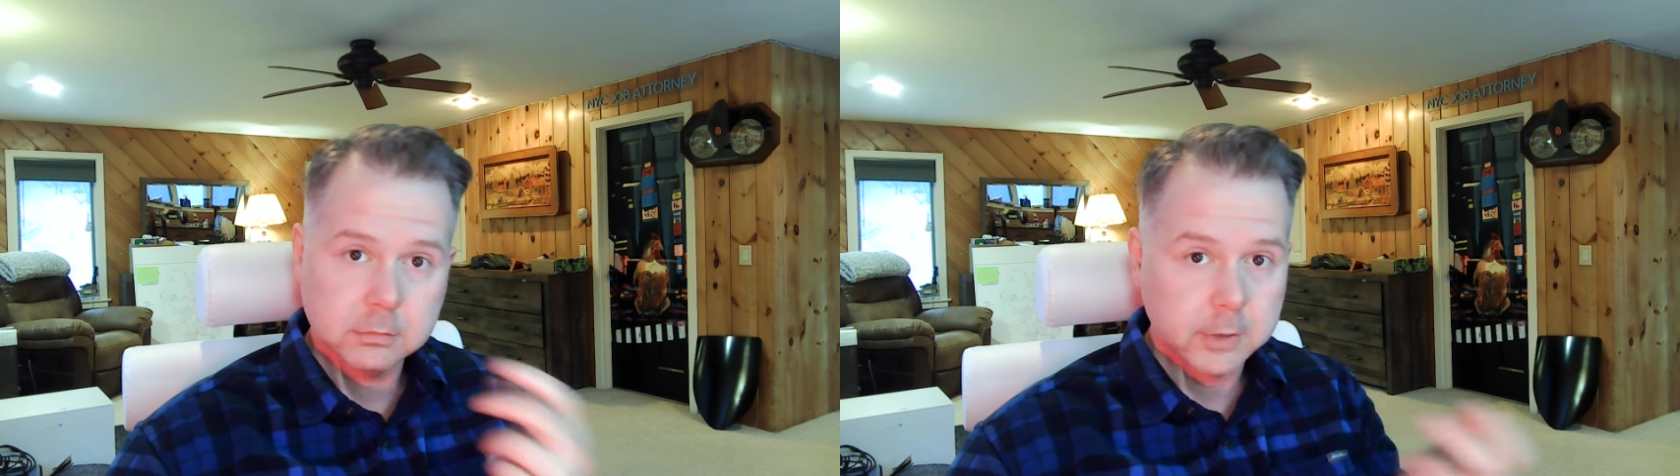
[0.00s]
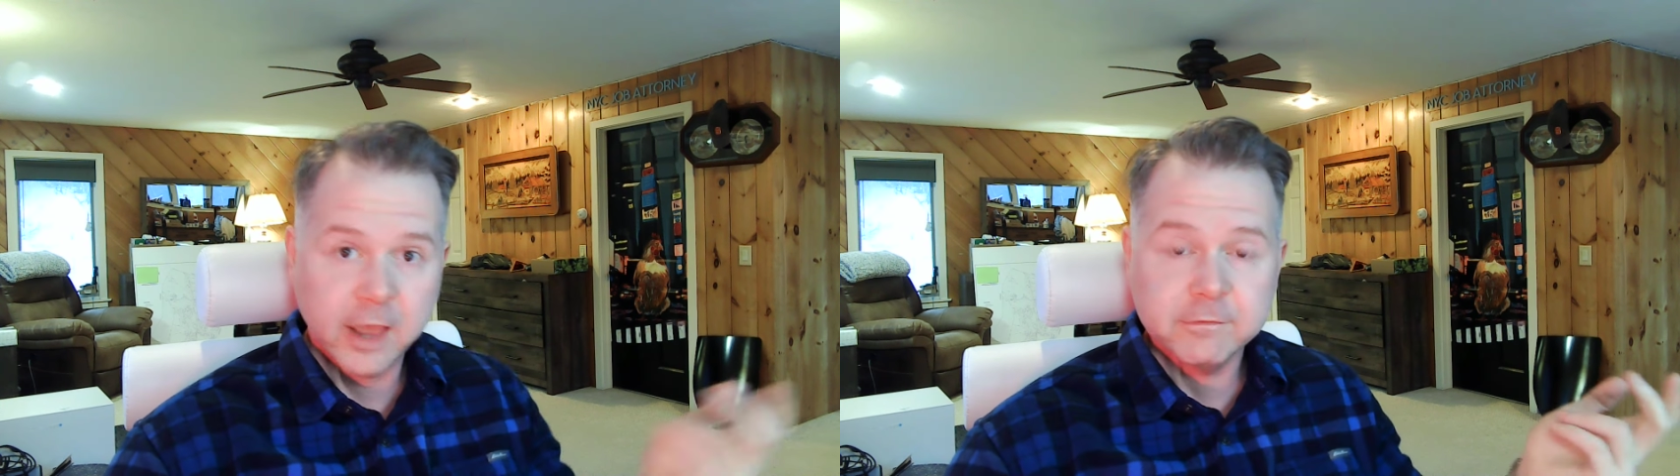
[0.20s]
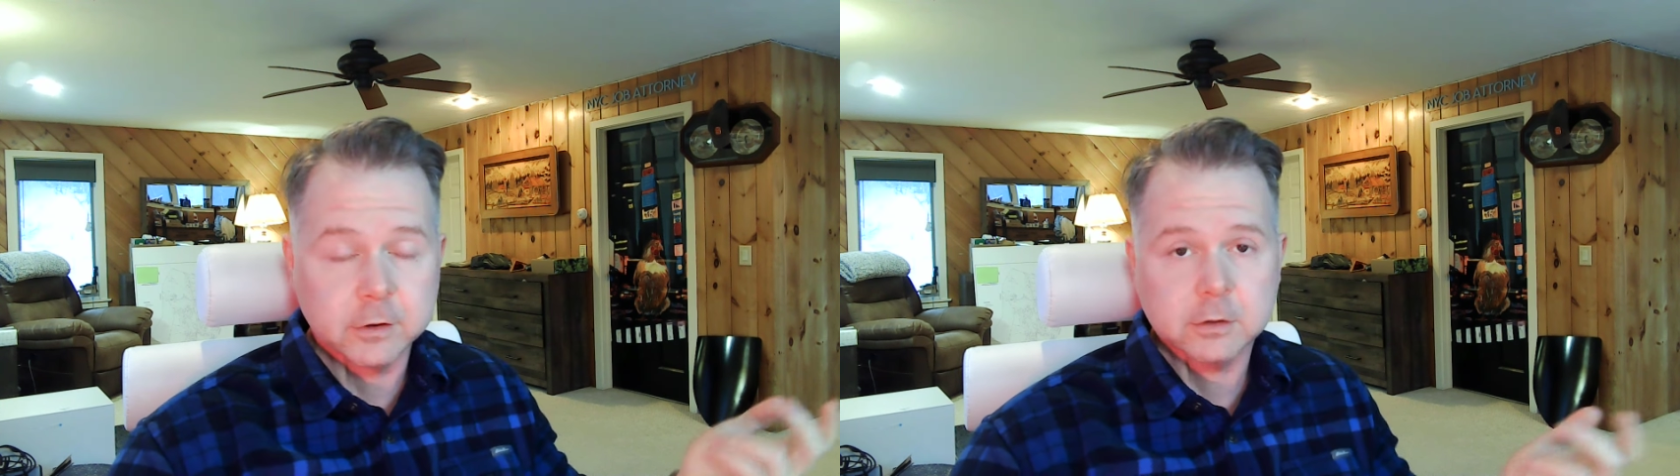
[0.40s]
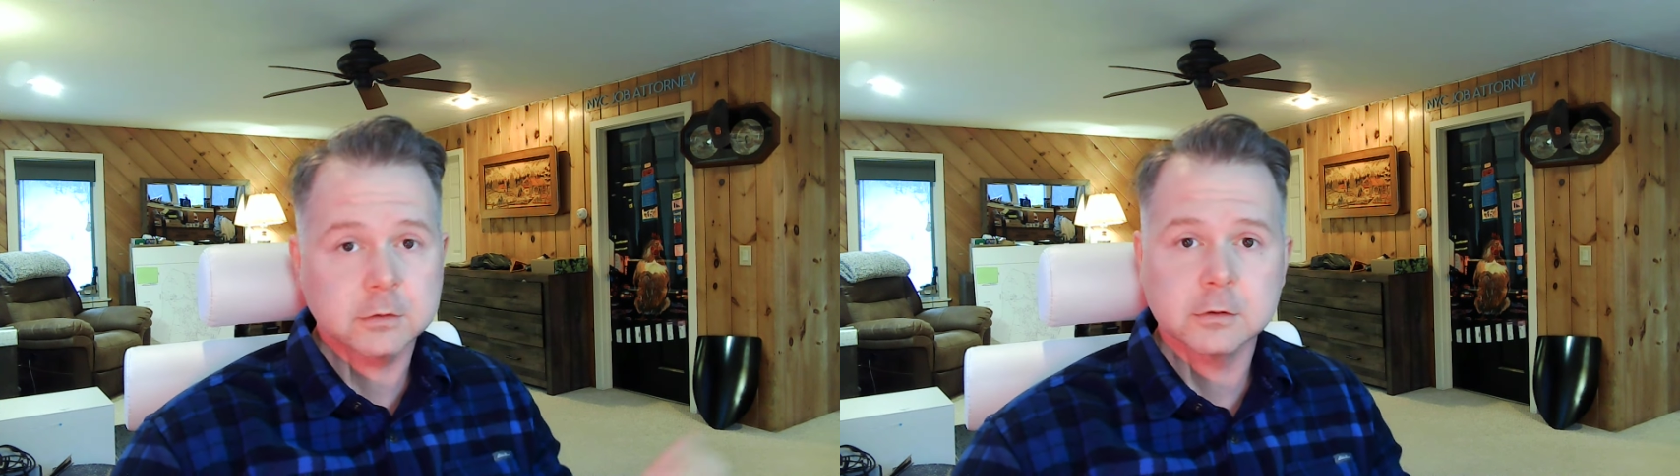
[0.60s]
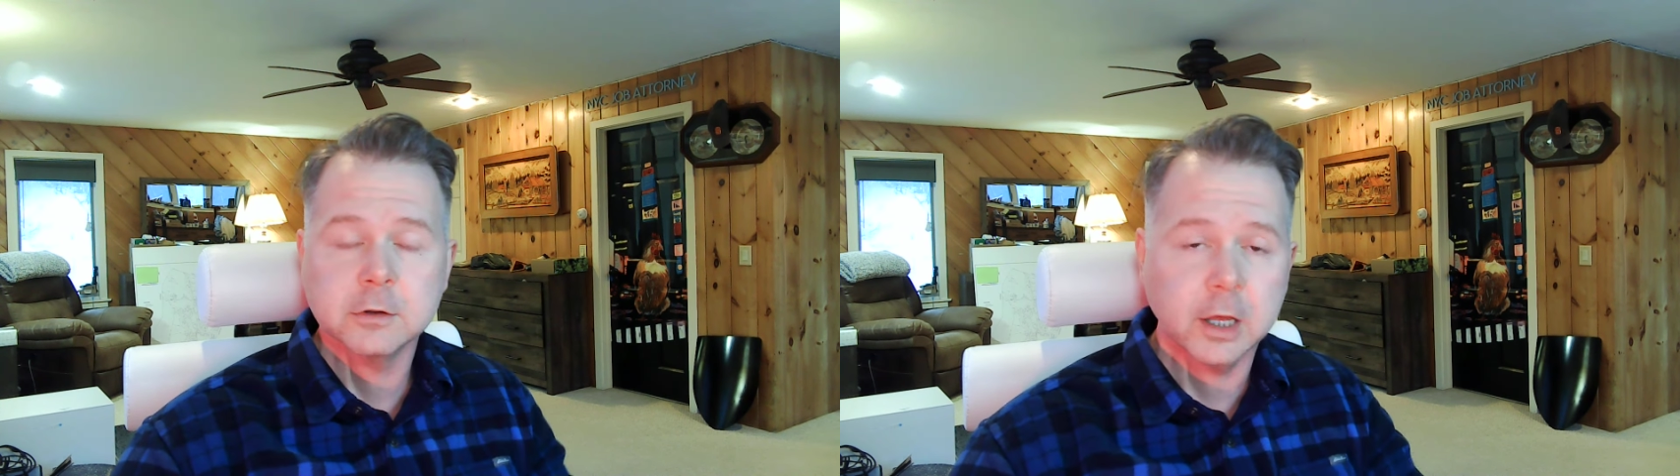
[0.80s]
ever
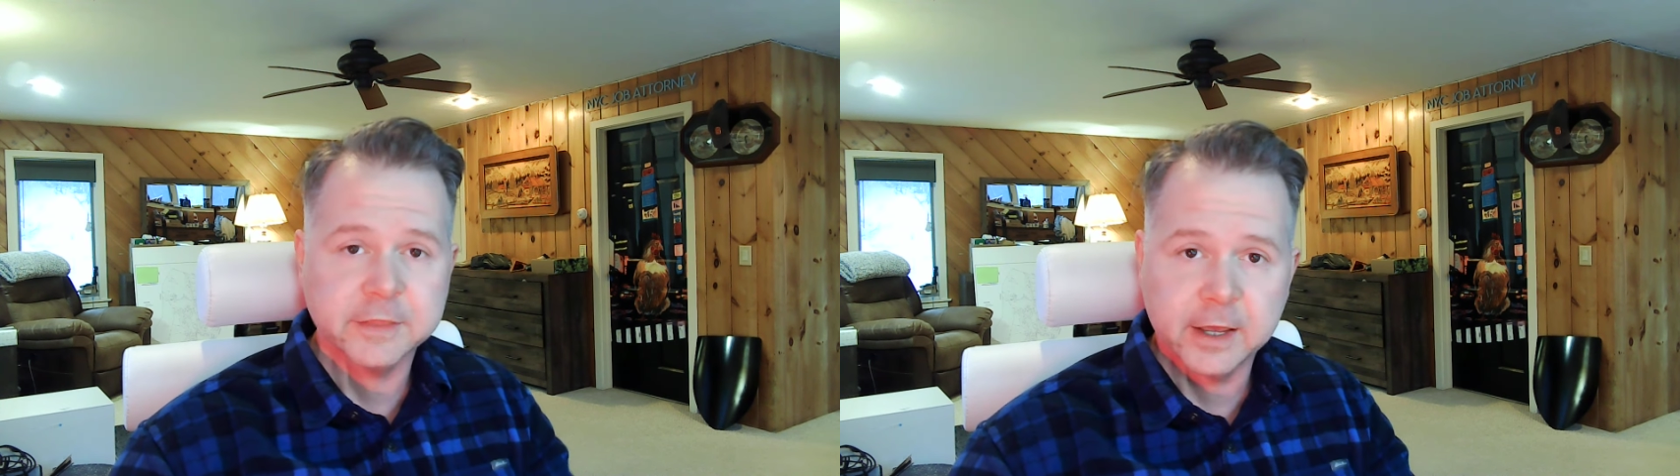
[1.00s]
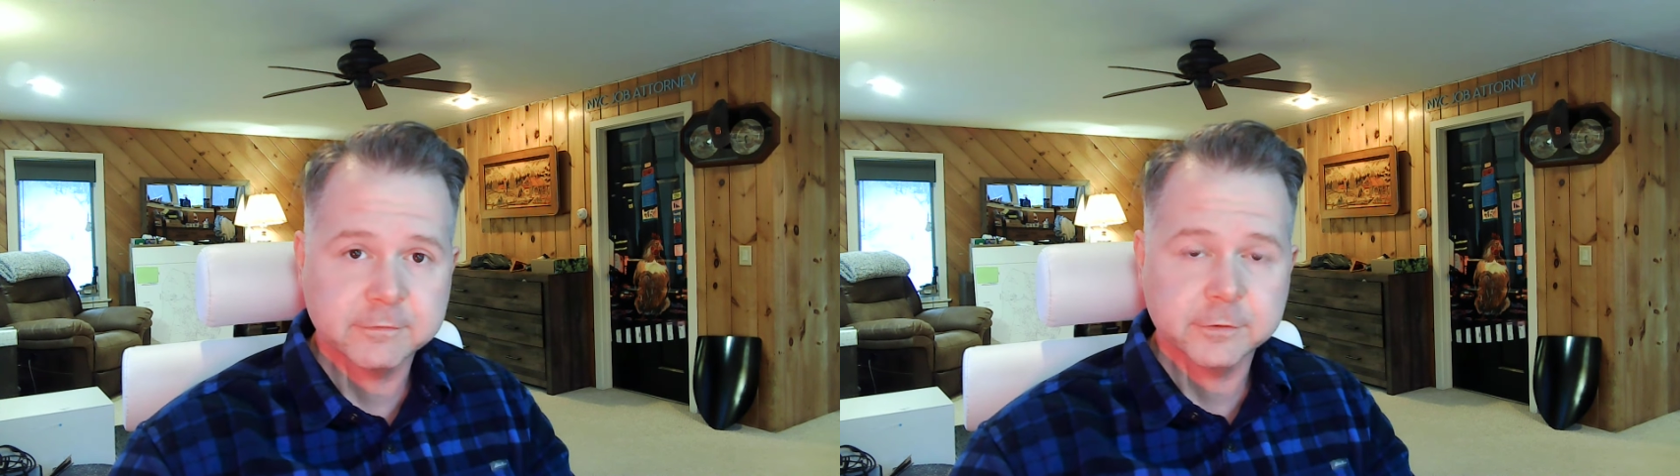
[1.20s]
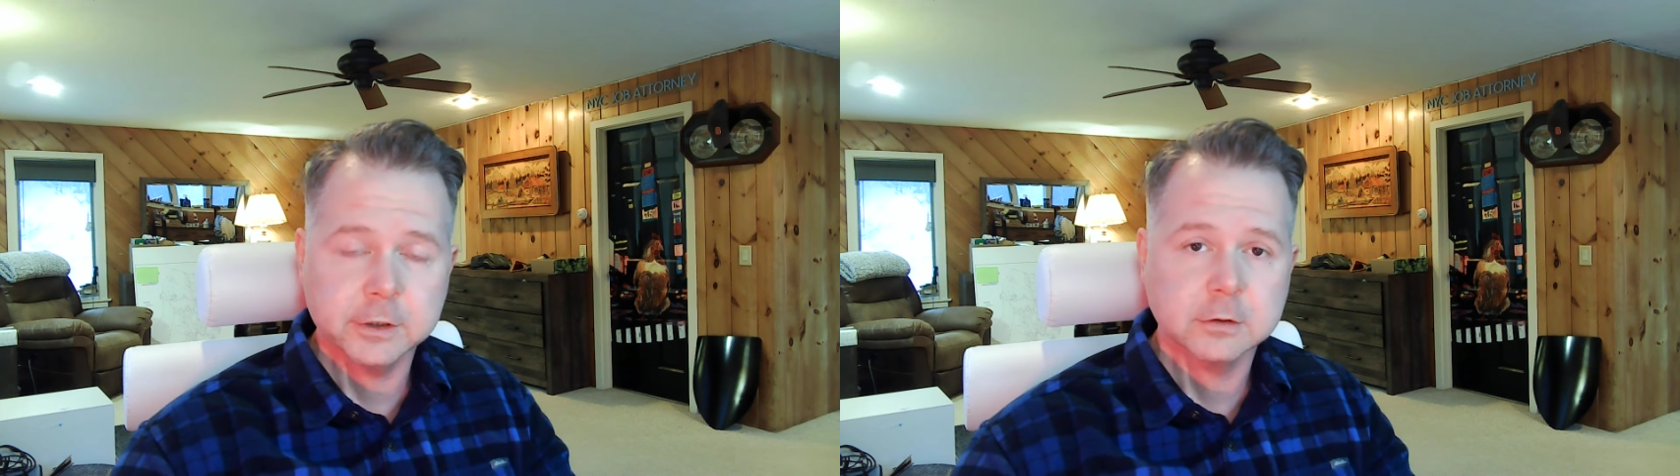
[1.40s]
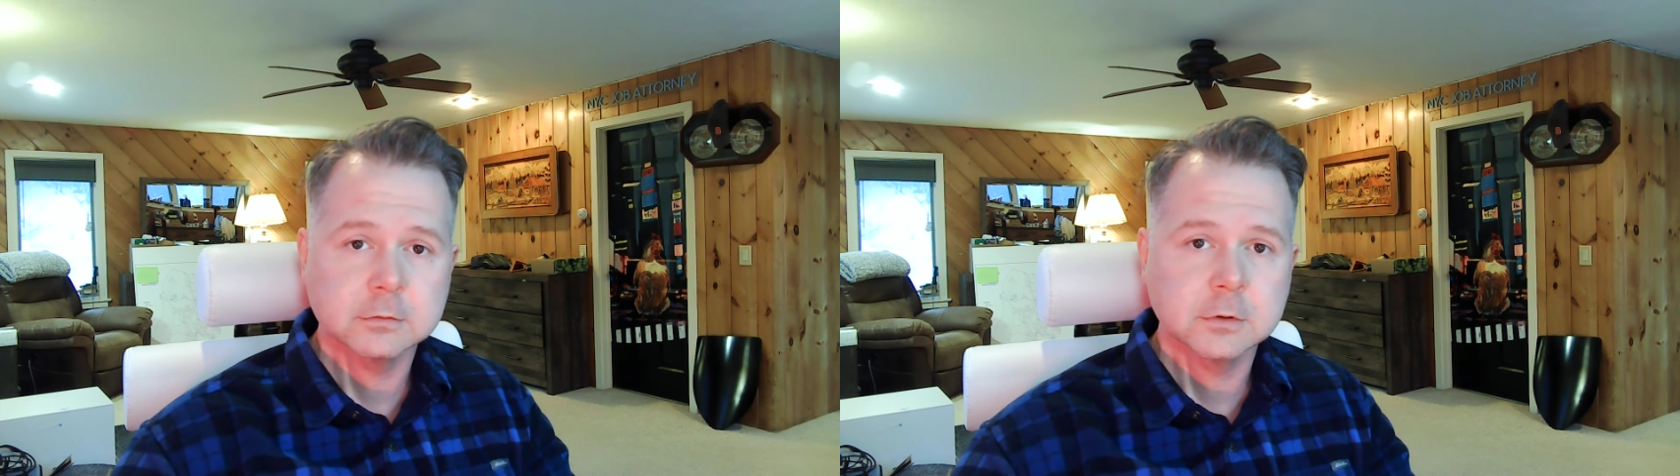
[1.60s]
thought that for you.